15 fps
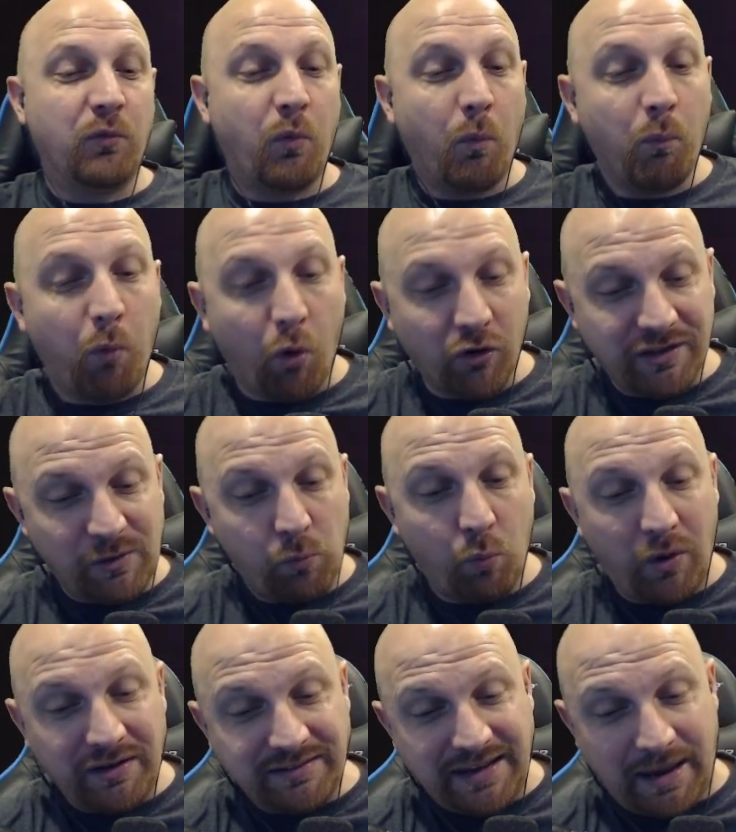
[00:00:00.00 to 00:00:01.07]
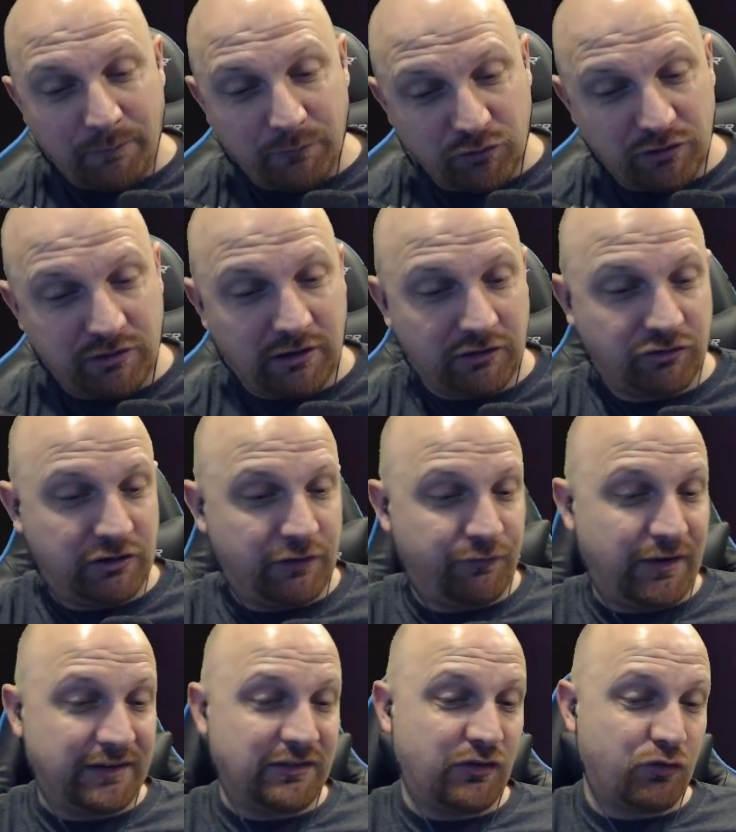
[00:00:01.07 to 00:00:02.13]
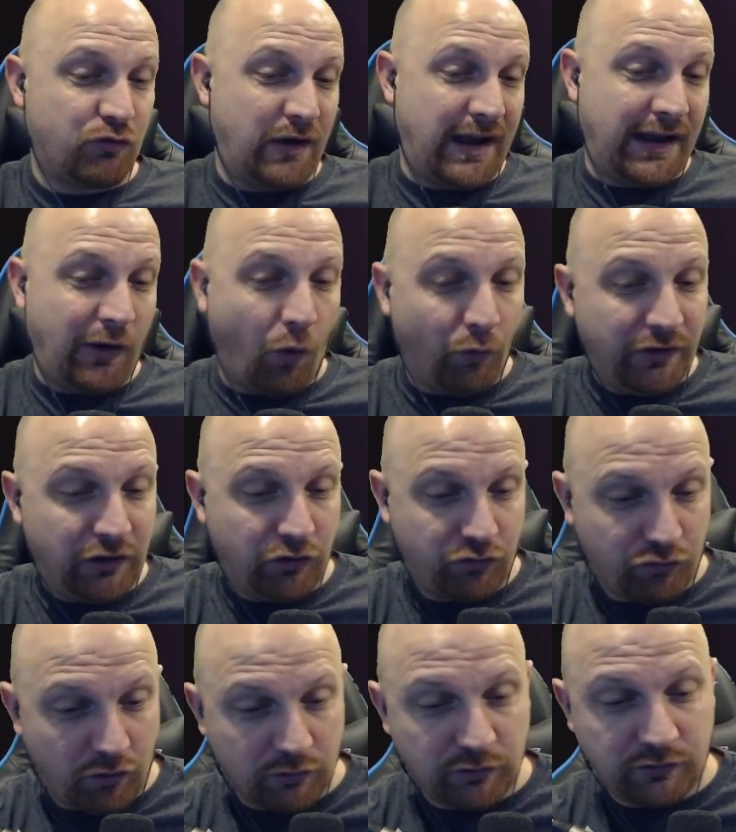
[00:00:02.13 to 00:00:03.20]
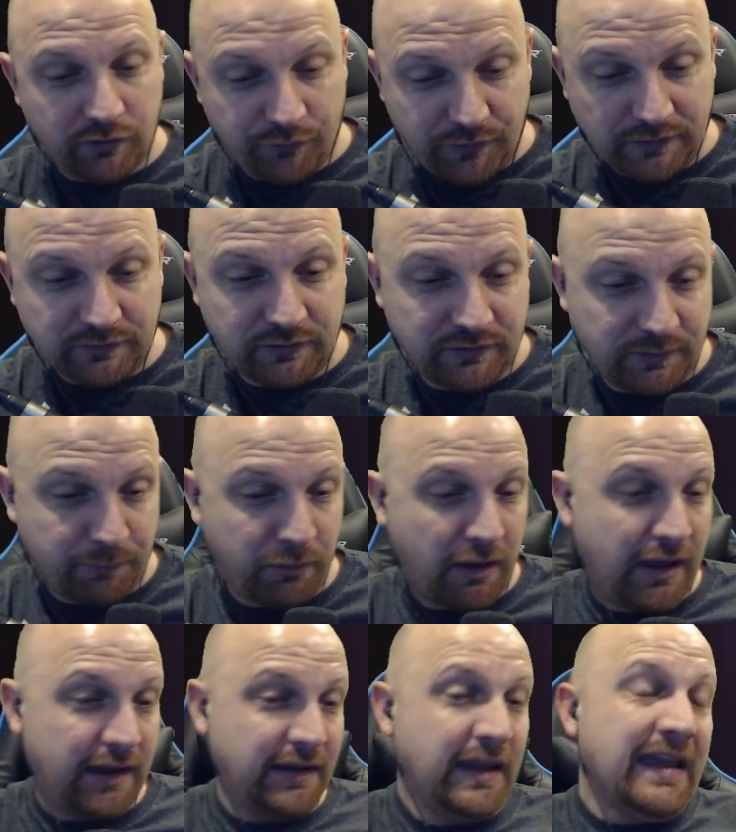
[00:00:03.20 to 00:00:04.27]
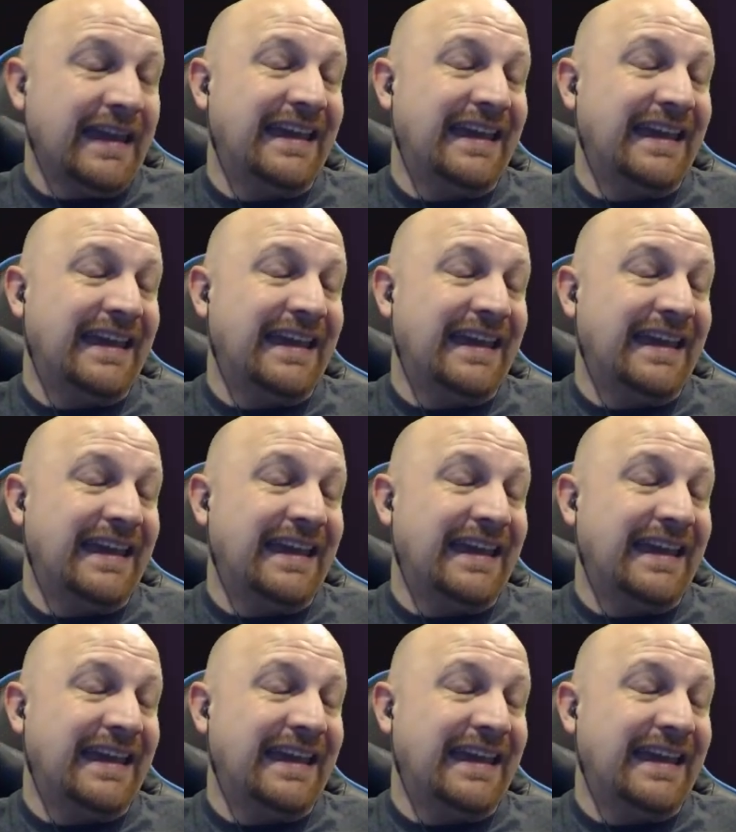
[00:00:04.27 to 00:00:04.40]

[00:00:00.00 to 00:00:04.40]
more than one damage reduction effect is granted, only the strongest effect is applied.